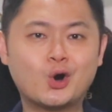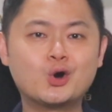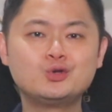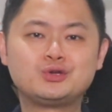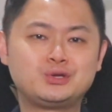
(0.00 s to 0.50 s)

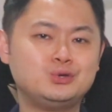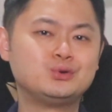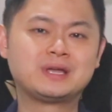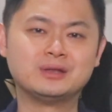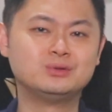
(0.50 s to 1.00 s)
all you
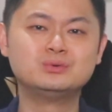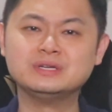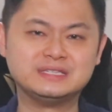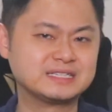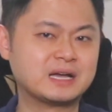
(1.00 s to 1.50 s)
can do
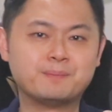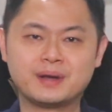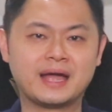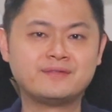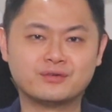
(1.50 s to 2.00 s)
is just
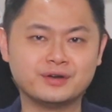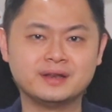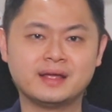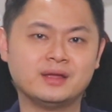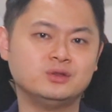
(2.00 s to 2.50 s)
apply for
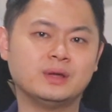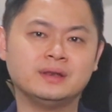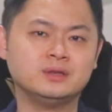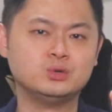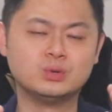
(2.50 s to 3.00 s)
it,
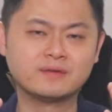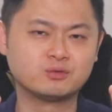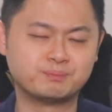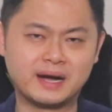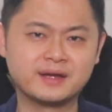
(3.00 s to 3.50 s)
and you have to
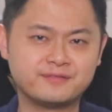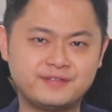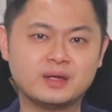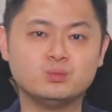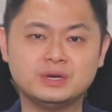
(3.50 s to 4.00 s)
buy a
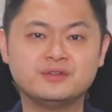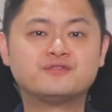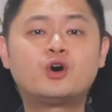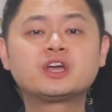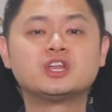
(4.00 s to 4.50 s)
flat within
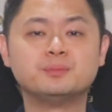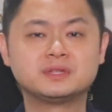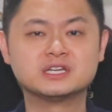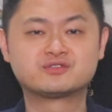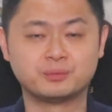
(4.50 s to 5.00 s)
4
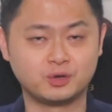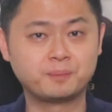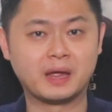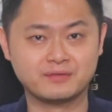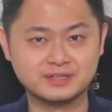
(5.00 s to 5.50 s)
kilometers from your
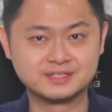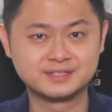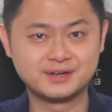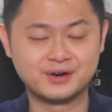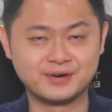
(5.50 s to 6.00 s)
parents,
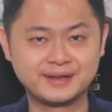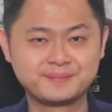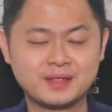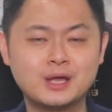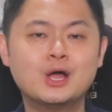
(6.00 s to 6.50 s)
alright?
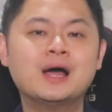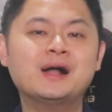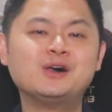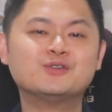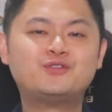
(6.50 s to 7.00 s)

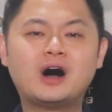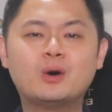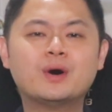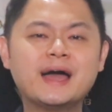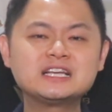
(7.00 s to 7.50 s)
For
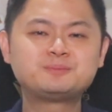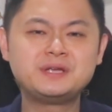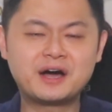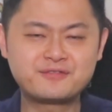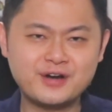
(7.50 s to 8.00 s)
our
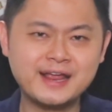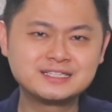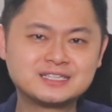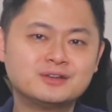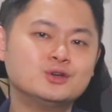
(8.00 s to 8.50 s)
SPR
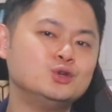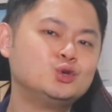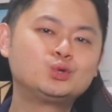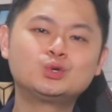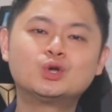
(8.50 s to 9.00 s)
friends,
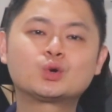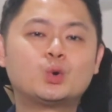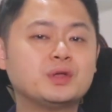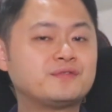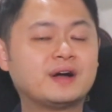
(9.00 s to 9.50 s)
you do not
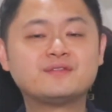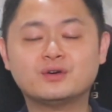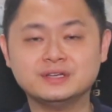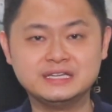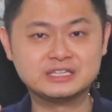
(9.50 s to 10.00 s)
qualify
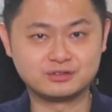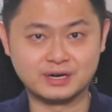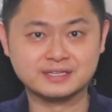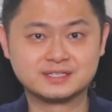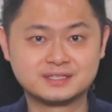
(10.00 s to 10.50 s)
for these
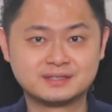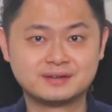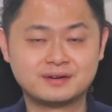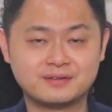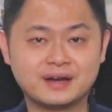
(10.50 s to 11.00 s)
grants,
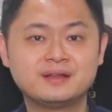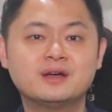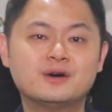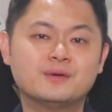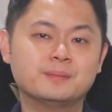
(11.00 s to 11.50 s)
alright?
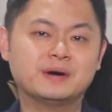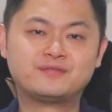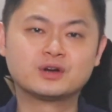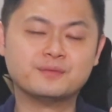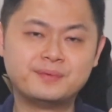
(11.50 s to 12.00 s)
But
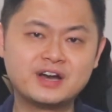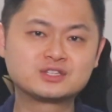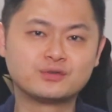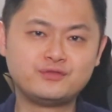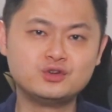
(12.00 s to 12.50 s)
for the
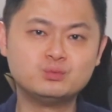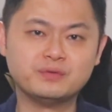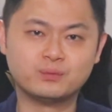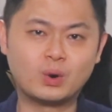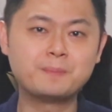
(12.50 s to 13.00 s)
rest of you
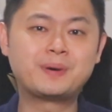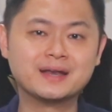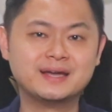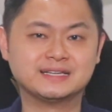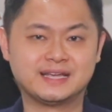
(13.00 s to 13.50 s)
with one
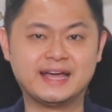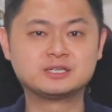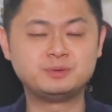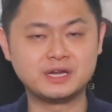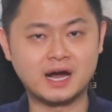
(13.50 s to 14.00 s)
partner as an
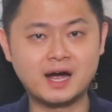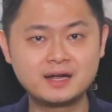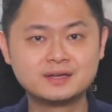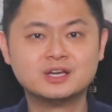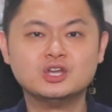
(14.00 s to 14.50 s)
SPR,
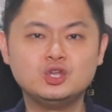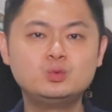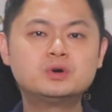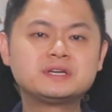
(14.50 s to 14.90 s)
you will